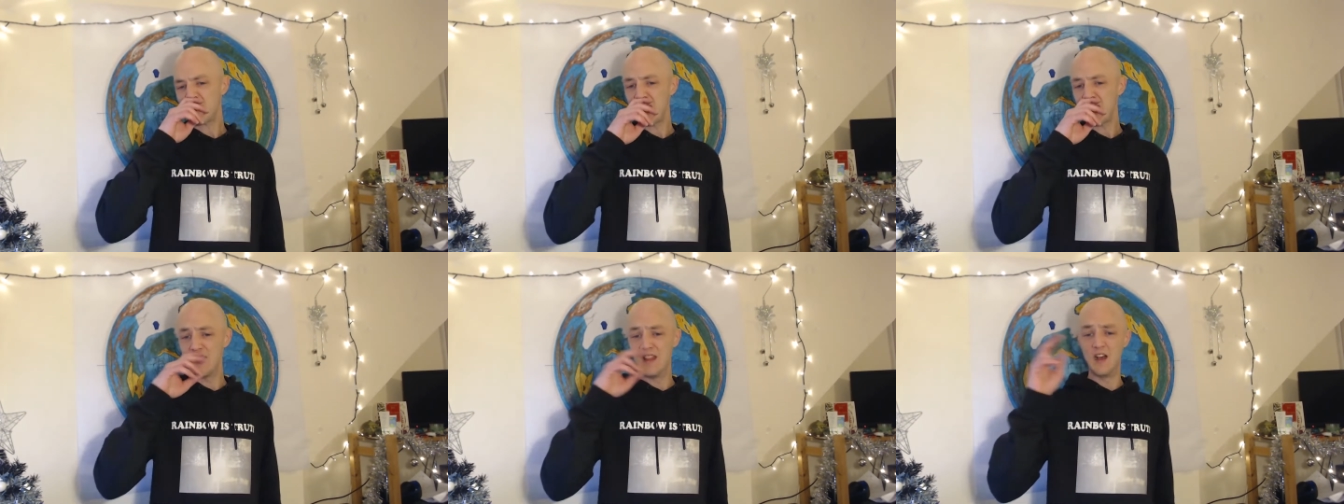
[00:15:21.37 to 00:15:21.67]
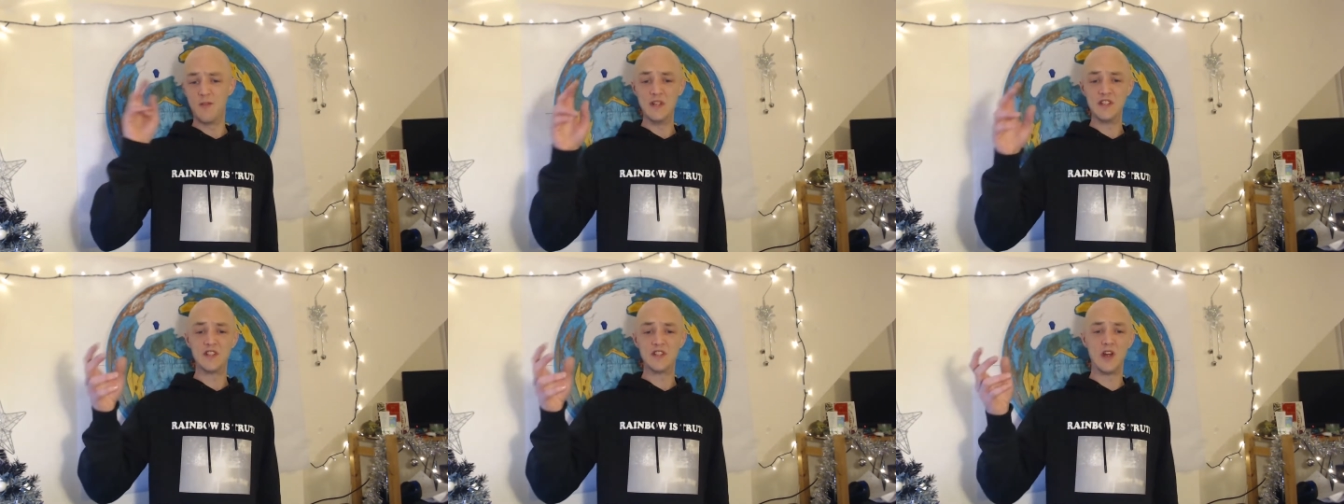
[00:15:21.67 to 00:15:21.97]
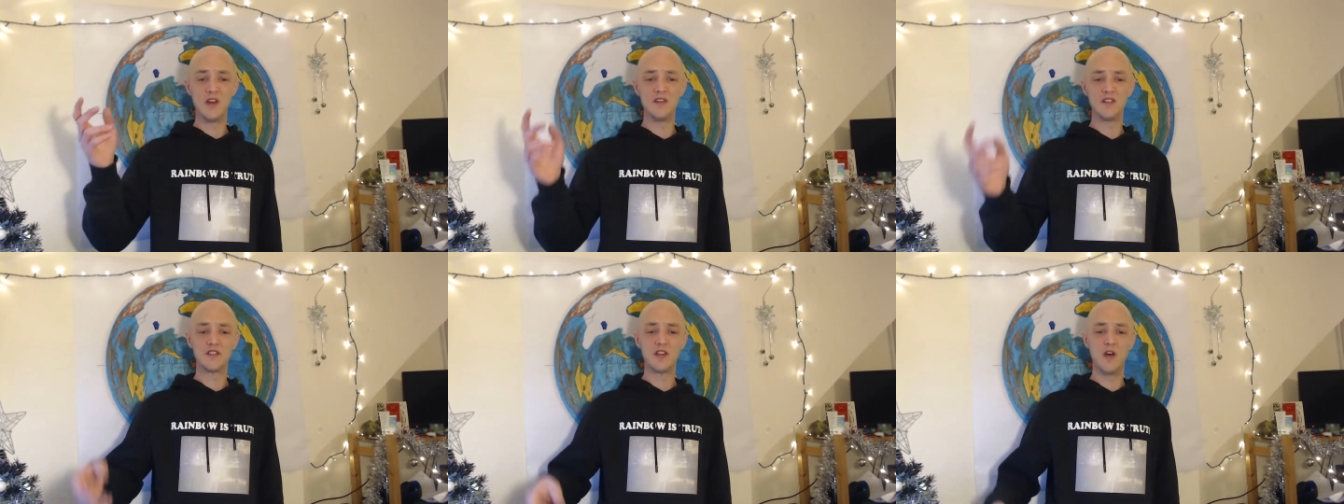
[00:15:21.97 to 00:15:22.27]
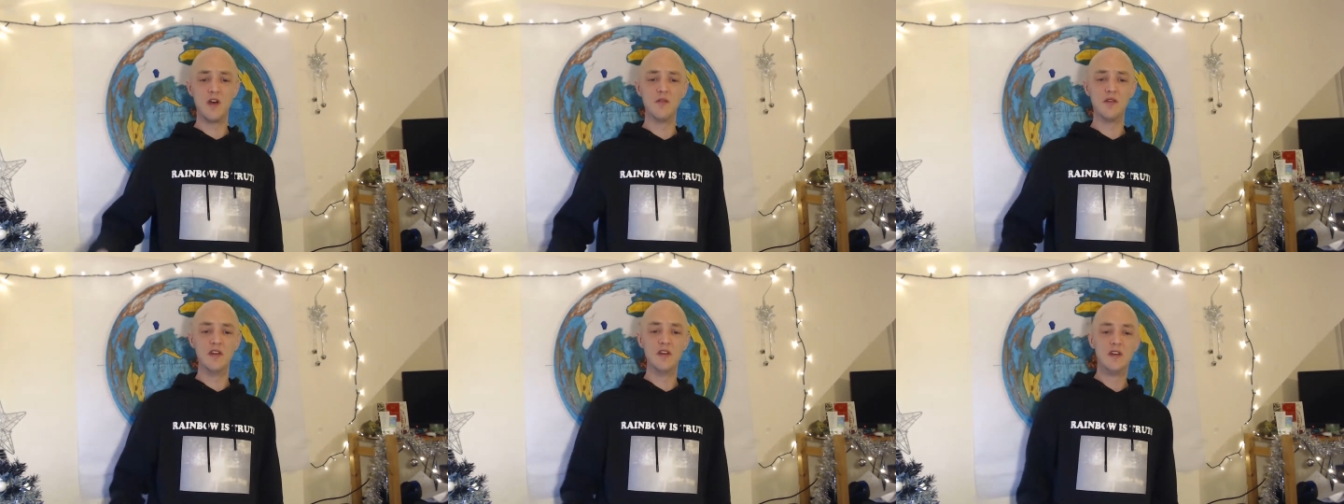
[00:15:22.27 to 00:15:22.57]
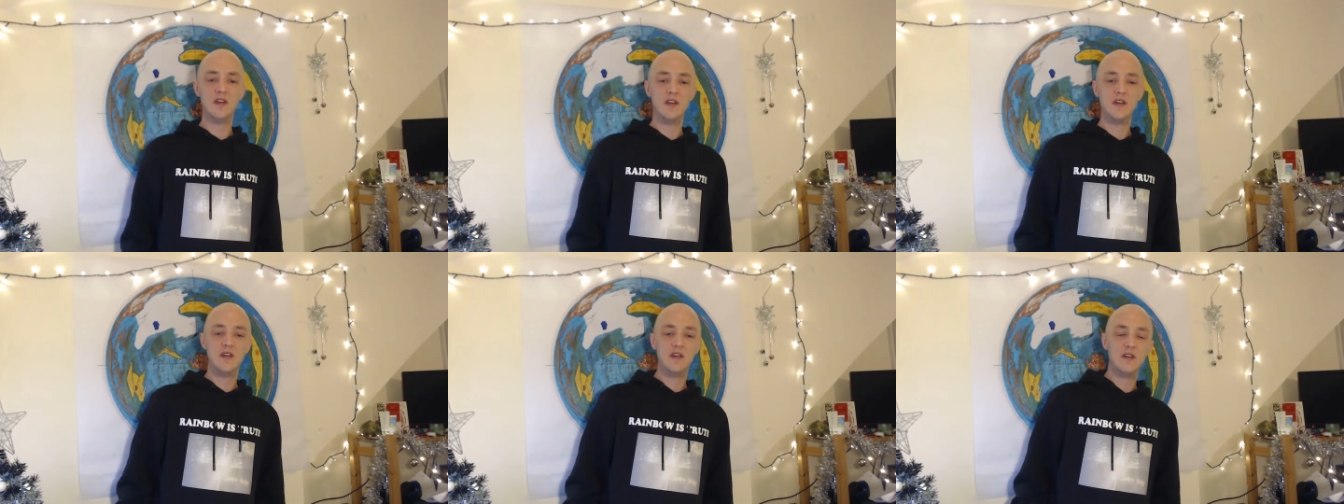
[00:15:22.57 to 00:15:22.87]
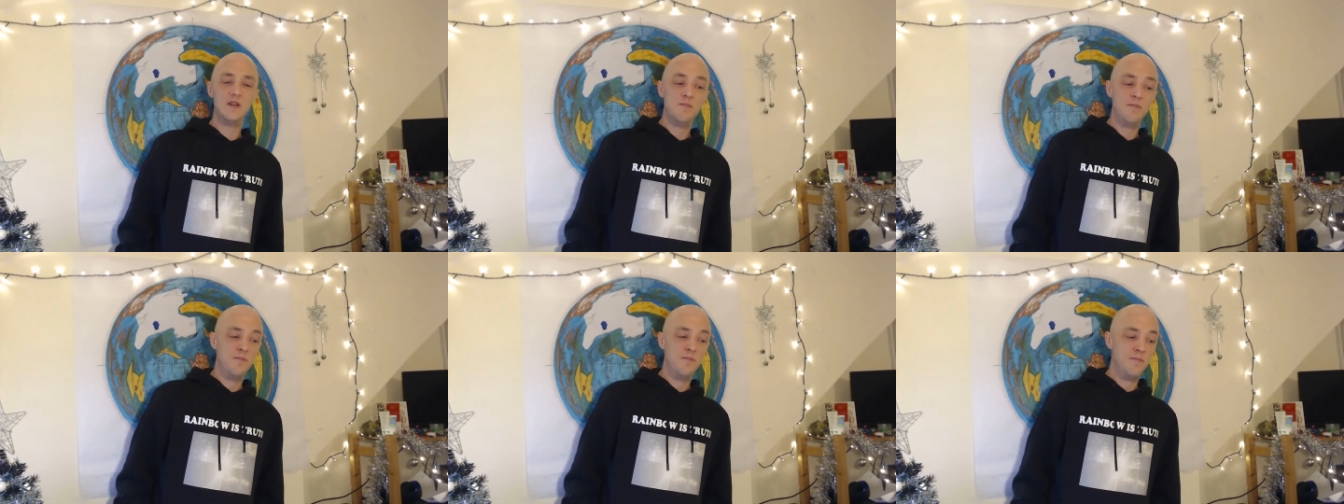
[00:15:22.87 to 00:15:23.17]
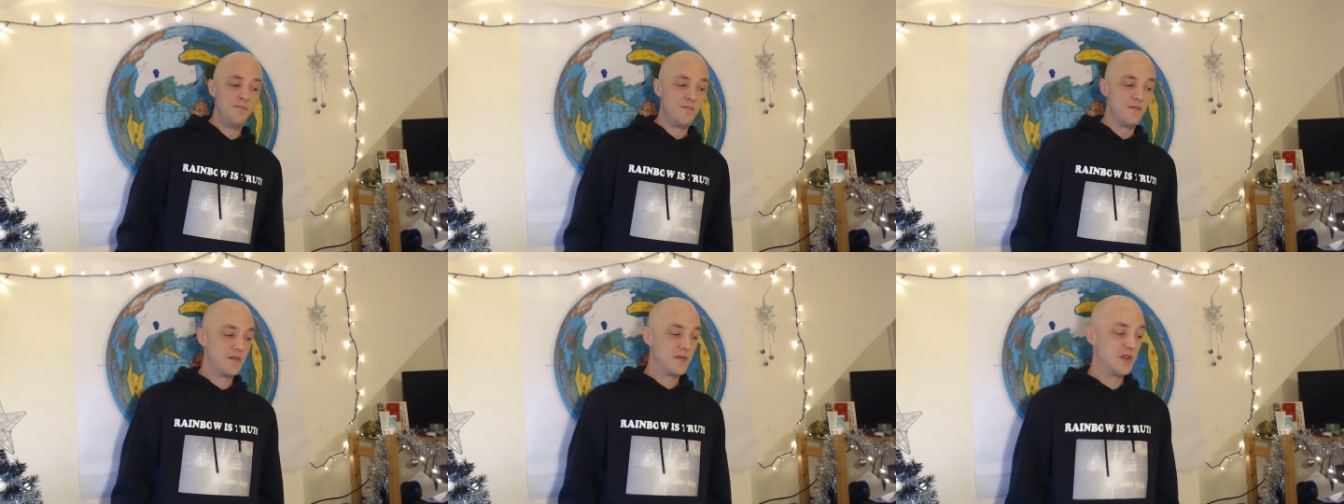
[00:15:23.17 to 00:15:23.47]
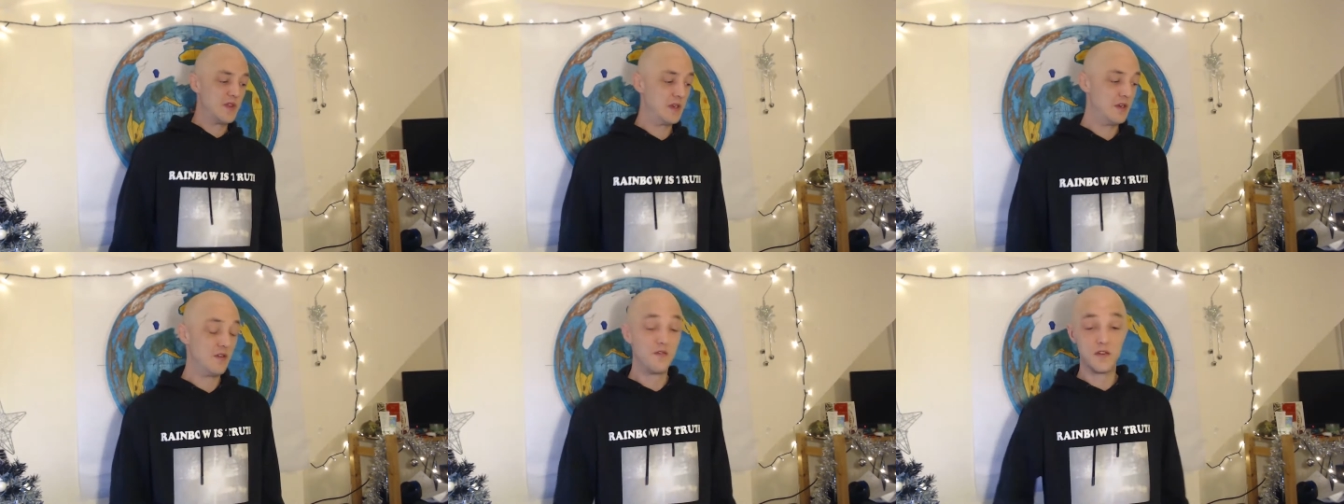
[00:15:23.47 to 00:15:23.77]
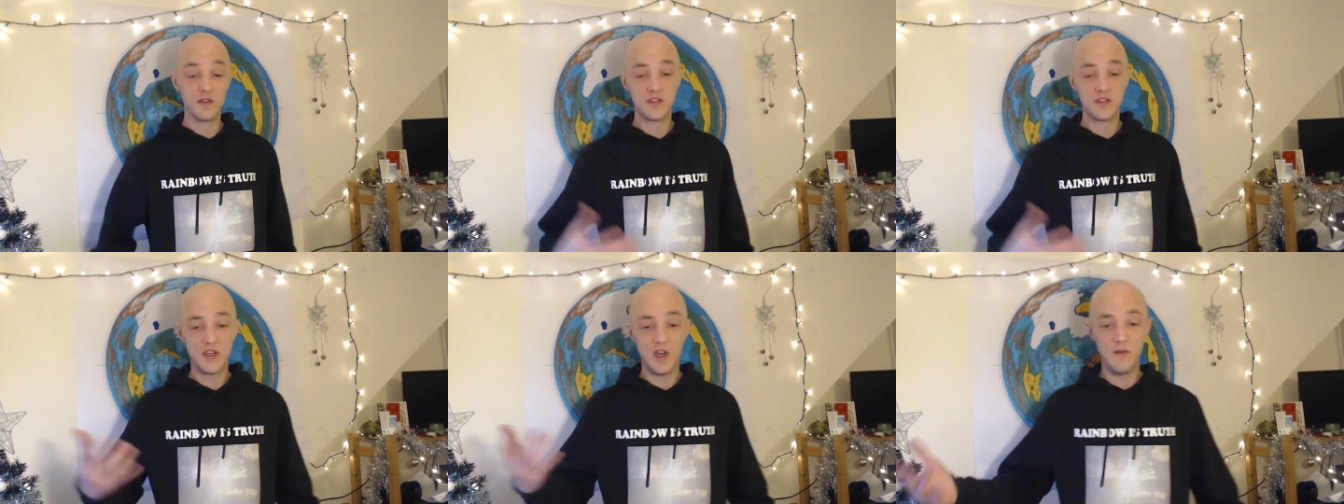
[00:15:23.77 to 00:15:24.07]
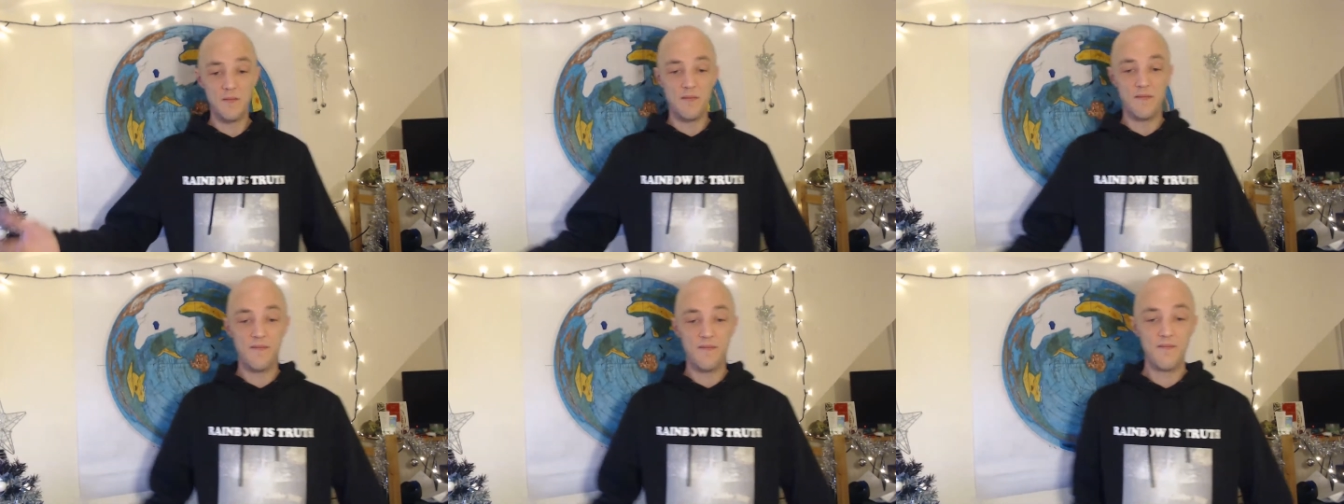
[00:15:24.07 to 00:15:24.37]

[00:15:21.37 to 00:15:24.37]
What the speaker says: have been turned to stone, you know, through time.